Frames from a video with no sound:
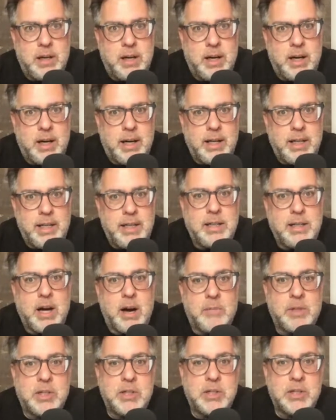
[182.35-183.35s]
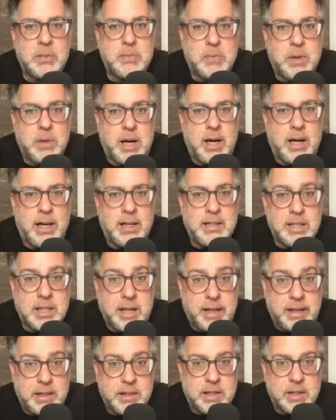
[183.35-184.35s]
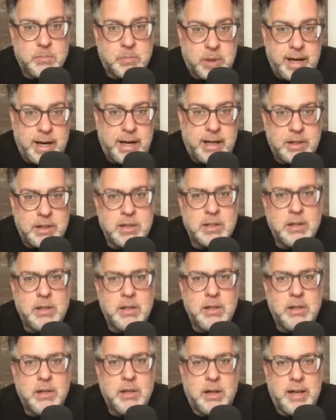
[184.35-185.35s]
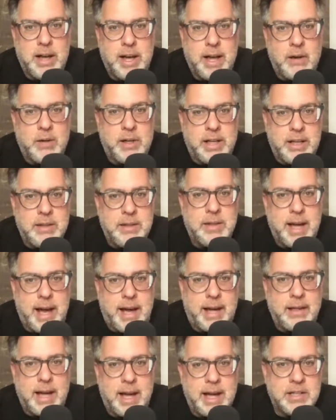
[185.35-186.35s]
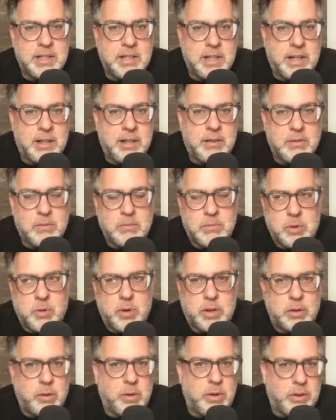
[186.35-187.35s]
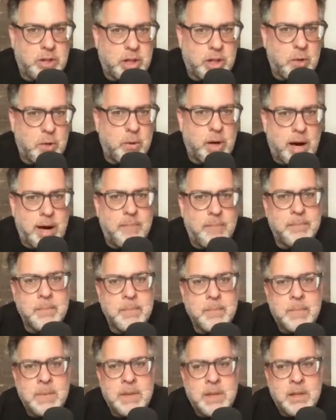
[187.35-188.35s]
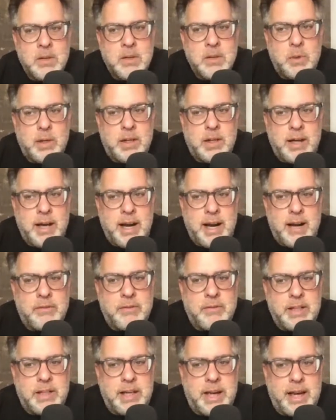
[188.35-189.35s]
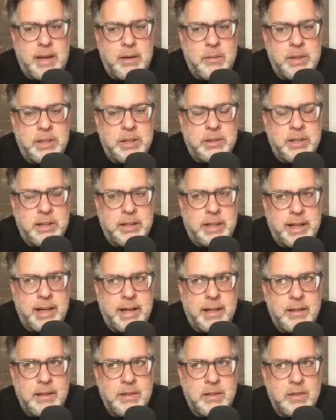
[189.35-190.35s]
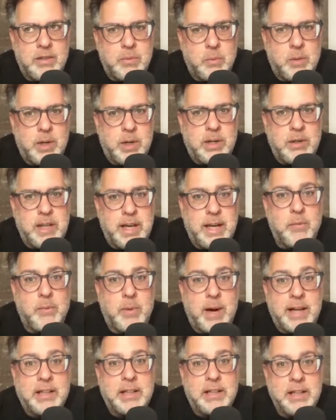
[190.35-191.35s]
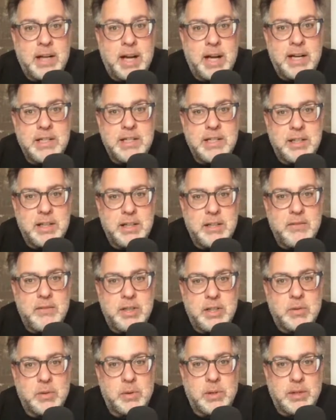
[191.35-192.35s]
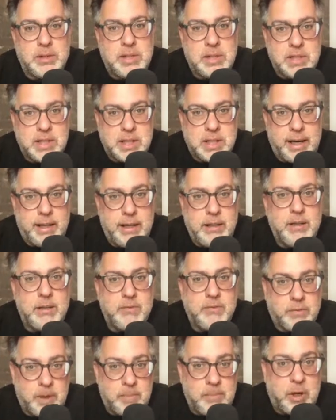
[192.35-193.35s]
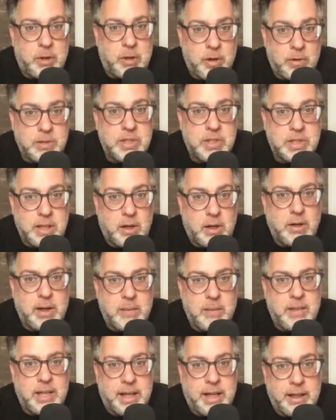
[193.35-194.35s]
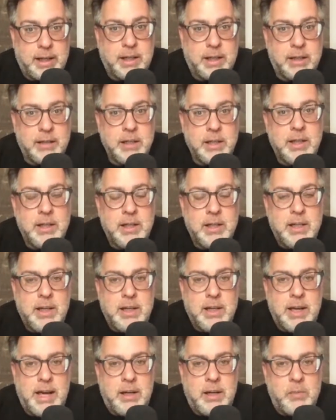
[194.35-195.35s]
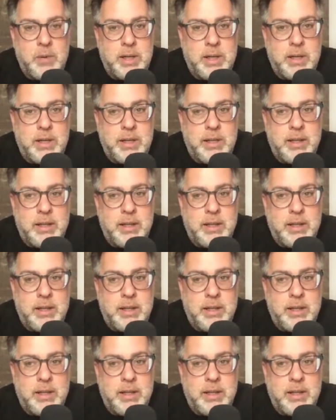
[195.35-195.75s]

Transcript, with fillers: e-commerce sites, brands, are now in that as a quote unquote co-op, where every day we look at where they recognize an individual at the site from their own CRM data. And we